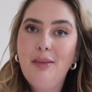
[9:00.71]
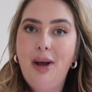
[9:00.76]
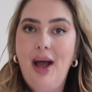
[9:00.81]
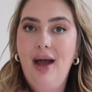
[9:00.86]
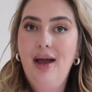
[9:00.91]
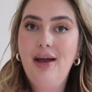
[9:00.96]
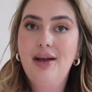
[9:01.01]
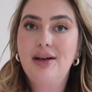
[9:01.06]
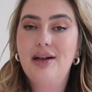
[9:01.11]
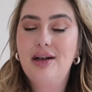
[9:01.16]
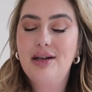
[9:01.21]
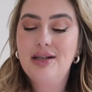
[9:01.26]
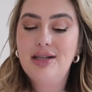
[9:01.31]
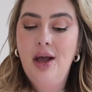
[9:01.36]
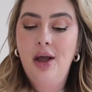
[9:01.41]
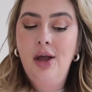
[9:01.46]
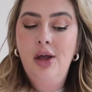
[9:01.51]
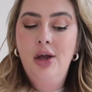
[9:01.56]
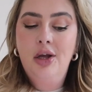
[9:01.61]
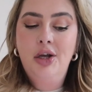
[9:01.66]
Maxx,
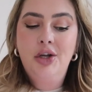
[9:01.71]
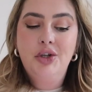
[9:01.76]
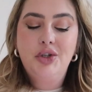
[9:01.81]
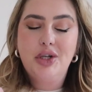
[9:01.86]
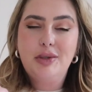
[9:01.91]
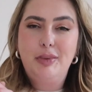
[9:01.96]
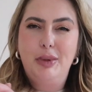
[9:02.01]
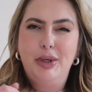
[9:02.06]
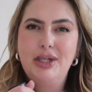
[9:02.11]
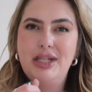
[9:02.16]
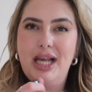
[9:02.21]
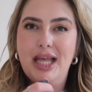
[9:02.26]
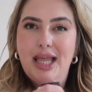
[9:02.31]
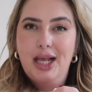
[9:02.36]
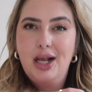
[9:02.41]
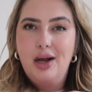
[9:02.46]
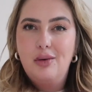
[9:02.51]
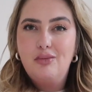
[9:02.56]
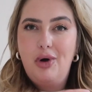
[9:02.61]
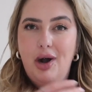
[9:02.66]
just because I
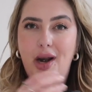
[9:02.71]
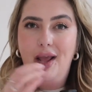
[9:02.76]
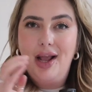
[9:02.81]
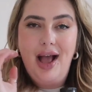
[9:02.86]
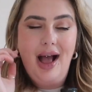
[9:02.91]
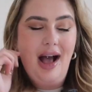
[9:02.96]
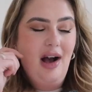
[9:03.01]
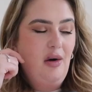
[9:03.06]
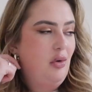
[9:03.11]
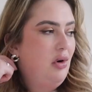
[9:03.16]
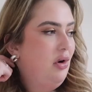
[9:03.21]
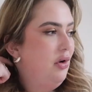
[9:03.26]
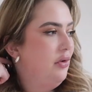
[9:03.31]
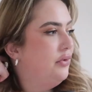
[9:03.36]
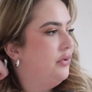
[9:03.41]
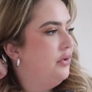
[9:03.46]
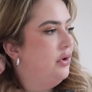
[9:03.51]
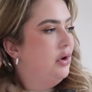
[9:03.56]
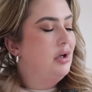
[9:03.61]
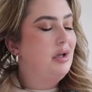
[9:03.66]
think I'm running out
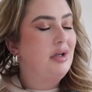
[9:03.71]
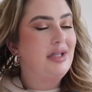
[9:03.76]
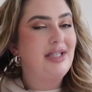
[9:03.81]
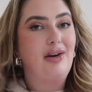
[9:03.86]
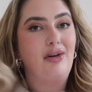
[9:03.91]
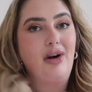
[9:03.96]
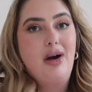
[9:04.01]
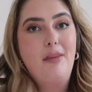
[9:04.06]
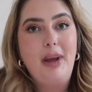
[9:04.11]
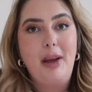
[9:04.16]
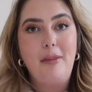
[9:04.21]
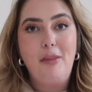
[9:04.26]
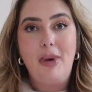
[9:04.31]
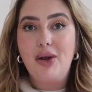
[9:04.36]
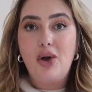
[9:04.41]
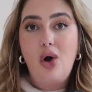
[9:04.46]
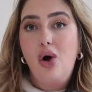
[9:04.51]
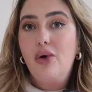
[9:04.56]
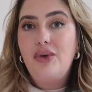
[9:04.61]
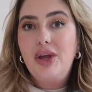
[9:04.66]
of syrup in
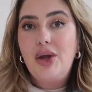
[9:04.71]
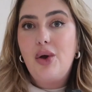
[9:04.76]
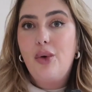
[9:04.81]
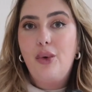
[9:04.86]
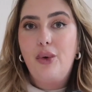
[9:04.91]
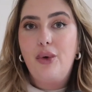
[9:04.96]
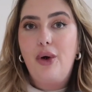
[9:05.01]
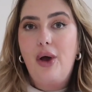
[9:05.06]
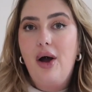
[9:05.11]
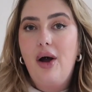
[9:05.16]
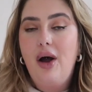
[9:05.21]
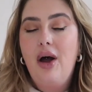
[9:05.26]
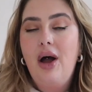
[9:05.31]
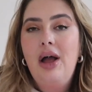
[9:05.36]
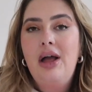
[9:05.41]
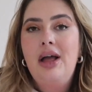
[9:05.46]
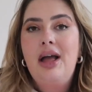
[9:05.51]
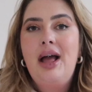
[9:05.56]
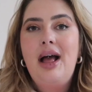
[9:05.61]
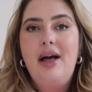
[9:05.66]
my coffee corner.
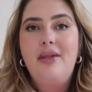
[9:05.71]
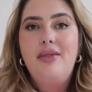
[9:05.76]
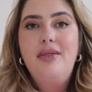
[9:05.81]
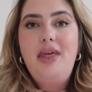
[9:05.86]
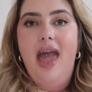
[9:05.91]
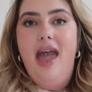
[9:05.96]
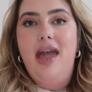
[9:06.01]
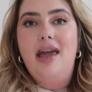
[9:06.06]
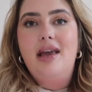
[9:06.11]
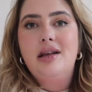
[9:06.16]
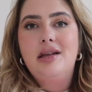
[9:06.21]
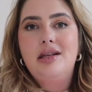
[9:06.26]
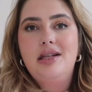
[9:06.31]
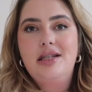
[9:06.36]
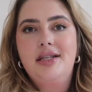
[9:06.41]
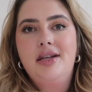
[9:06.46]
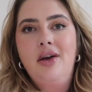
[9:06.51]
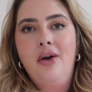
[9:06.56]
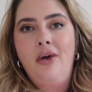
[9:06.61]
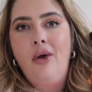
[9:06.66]
And
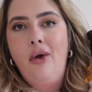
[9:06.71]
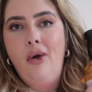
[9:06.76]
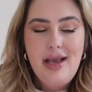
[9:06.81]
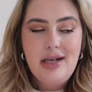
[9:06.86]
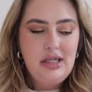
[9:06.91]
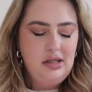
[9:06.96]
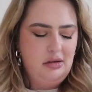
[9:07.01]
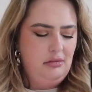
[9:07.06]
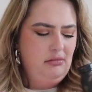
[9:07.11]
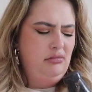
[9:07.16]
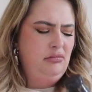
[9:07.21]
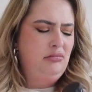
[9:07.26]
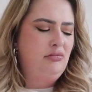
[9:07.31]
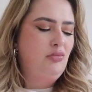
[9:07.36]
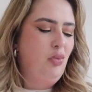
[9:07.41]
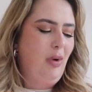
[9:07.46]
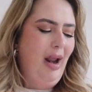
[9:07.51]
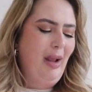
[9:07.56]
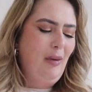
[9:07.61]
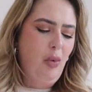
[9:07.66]
this is
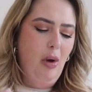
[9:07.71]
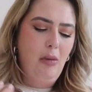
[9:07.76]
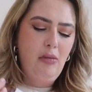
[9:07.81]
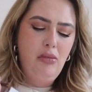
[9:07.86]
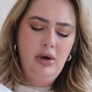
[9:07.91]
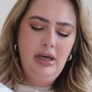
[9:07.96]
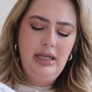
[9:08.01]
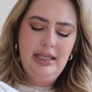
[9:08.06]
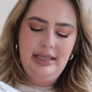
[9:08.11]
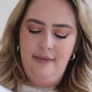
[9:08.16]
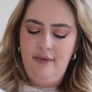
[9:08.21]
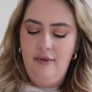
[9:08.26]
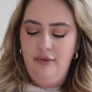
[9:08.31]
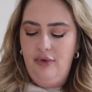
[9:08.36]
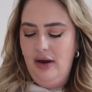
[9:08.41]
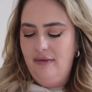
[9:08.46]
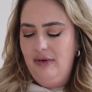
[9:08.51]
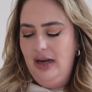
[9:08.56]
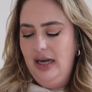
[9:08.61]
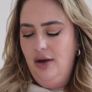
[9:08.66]
like
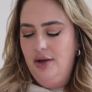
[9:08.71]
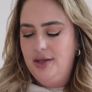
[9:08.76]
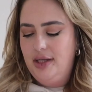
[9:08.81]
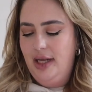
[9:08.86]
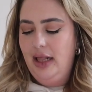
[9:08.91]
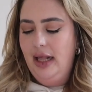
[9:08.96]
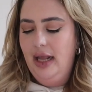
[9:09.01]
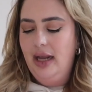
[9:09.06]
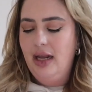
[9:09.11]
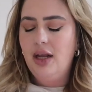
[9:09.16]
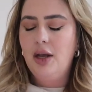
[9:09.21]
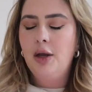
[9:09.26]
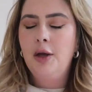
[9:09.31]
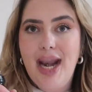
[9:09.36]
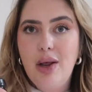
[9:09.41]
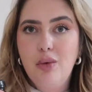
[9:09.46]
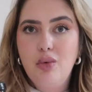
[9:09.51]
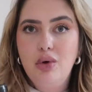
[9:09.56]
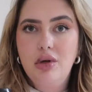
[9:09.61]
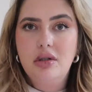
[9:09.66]
1.75 litres, I think,
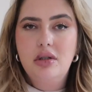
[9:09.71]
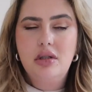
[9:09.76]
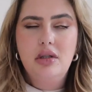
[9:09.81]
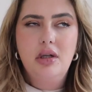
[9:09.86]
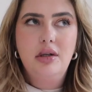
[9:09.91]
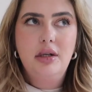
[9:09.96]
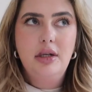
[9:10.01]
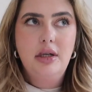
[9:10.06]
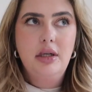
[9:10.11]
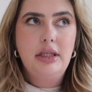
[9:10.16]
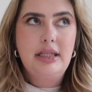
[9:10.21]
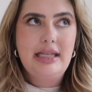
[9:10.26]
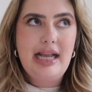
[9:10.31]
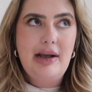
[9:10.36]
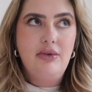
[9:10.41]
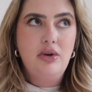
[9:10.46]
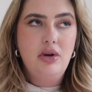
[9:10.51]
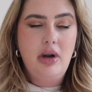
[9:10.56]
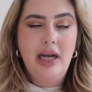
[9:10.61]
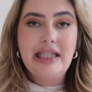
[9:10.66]
and it was
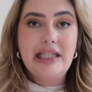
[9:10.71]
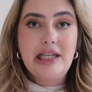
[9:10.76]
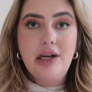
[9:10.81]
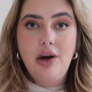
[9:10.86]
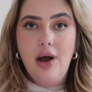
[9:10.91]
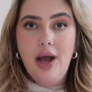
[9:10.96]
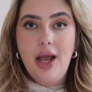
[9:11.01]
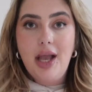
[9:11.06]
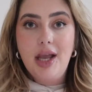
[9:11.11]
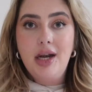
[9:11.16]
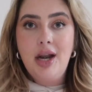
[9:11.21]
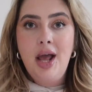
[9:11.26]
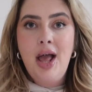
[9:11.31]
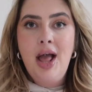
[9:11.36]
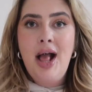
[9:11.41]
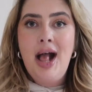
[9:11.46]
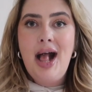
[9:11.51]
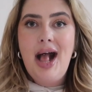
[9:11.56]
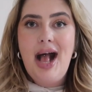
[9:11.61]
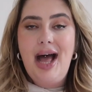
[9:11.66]
£7.99,
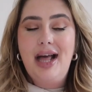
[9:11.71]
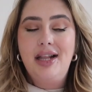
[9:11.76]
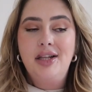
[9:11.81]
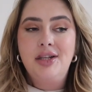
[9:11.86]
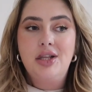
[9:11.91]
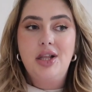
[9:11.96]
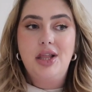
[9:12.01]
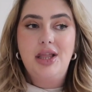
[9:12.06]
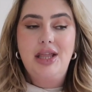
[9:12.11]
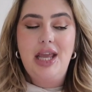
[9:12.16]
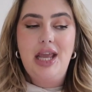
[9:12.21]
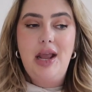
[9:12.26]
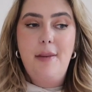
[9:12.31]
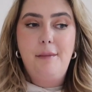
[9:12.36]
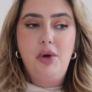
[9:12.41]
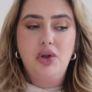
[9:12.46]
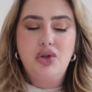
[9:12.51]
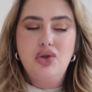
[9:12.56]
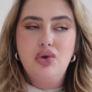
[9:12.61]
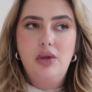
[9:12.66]
and the
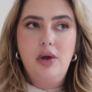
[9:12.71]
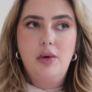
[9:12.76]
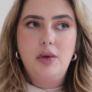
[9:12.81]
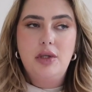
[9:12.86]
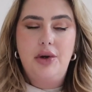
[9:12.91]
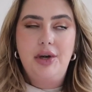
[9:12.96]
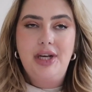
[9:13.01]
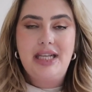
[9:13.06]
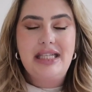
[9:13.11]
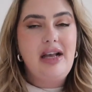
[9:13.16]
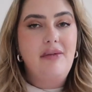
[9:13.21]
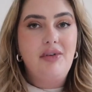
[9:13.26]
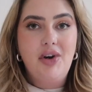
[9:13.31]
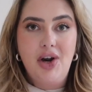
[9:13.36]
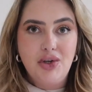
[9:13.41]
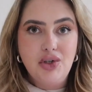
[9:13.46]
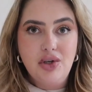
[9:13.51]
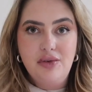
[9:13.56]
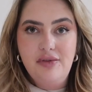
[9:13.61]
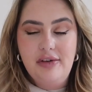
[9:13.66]
bottle that was only
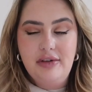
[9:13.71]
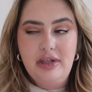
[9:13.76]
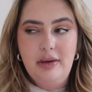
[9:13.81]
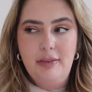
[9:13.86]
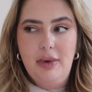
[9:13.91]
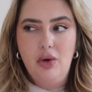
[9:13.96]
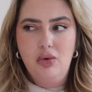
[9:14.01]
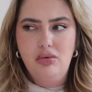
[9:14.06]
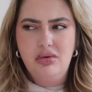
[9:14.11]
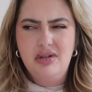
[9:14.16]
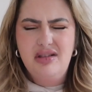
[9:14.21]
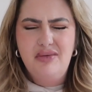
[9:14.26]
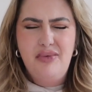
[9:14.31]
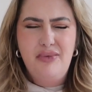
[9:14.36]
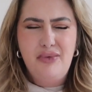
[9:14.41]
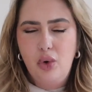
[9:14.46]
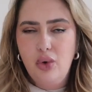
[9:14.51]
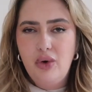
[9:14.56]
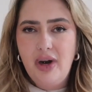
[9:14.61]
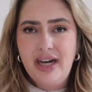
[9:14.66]
750ml was
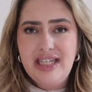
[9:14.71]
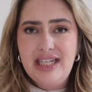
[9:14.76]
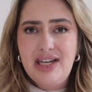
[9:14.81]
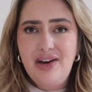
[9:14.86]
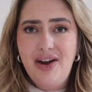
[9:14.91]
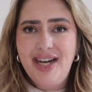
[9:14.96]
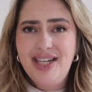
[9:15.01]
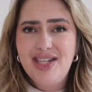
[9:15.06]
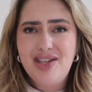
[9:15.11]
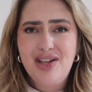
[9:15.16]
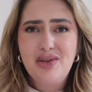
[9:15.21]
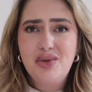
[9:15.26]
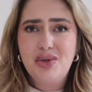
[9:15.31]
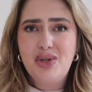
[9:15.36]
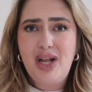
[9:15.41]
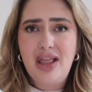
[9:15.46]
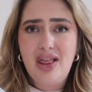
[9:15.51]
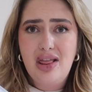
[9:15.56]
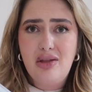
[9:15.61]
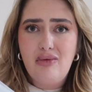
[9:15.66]
£4.99, so this is
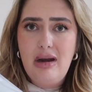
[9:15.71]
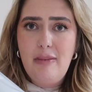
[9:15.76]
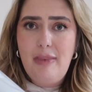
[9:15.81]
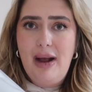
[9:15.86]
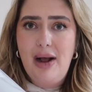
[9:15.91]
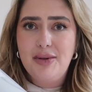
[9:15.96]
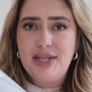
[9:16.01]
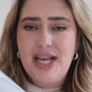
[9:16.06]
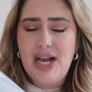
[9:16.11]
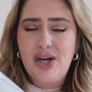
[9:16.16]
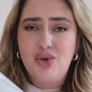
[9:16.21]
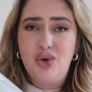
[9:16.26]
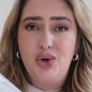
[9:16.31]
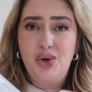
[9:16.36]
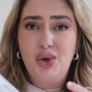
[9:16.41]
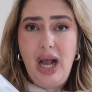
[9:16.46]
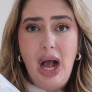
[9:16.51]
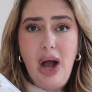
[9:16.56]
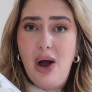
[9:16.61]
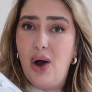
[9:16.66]
like £3 extra, and
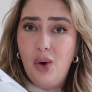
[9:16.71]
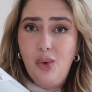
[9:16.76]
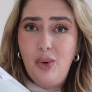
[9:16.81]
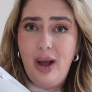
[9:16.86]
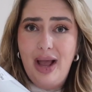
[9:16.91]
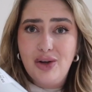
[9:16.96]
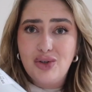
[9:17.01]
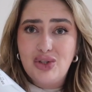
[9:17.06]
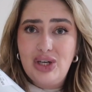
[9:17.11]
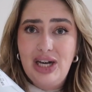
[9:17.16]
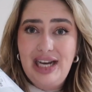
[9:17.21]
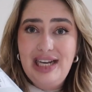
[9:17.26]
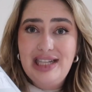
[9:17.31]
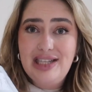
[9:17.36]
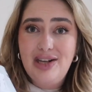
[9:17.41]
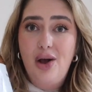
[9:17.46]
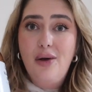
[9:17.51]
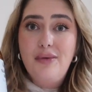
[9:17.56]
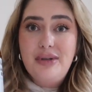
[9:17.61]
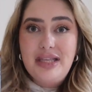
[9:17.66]
you get a whole extra
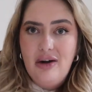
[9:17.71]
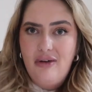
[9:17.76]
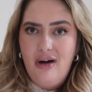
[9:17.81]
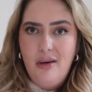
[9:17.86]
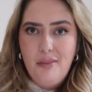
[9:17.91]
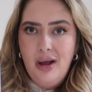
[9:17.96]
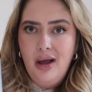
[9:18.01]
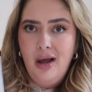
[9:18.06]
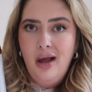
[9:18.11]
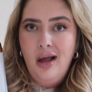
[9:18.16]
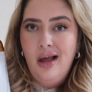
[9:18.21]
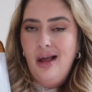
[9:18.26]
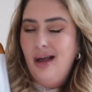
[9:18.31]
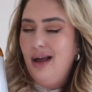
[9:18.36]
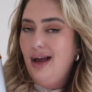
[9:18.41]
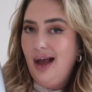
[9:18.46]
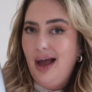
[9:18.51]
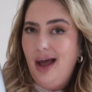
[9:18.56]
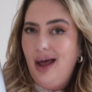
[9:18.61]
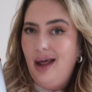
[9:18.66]
litre of syrup,
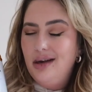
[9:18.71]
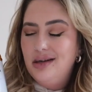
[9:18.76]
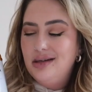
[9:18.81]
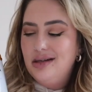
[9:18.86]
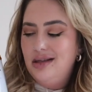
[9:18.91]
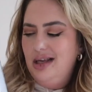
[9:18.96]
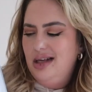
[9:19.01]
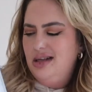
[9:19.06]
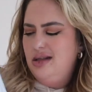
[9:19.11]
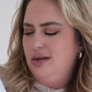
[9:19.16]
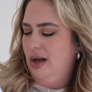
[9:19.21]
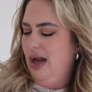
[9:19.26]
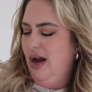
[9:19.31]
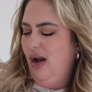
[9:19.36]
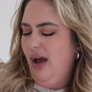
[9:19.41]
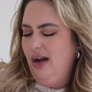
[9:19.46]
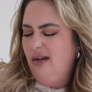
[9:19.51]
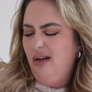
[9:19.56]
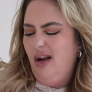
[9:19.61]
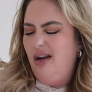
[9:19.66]
and this, it
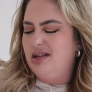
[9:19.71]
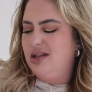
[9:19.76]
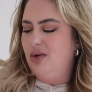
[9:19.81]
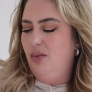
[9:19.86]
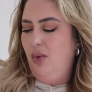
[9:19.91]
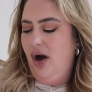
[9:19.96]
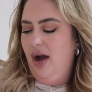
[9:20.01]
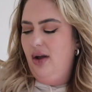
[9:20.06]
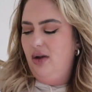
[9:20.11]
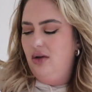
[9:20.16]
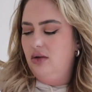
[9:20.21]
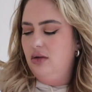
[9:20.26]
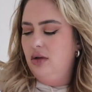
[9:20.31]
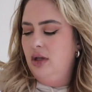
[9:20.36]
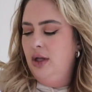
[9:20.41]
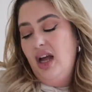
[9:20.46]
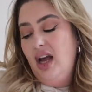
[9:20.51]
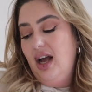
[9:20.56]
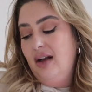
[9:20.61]
like lasts a while.